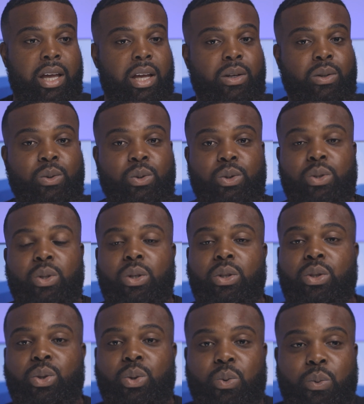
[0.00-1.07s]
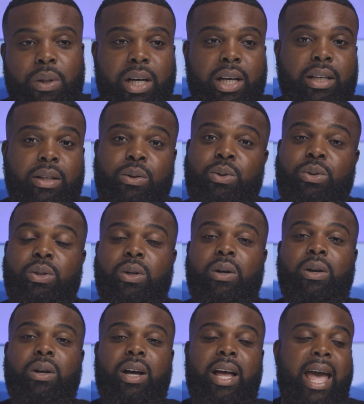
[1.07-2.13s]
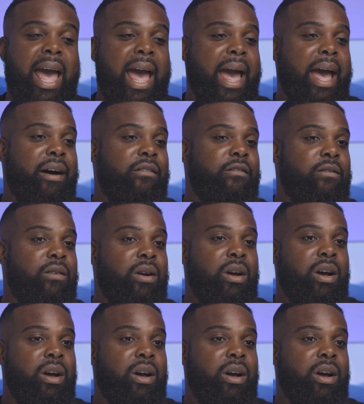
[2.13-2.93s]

and who's going to do what, who's going to have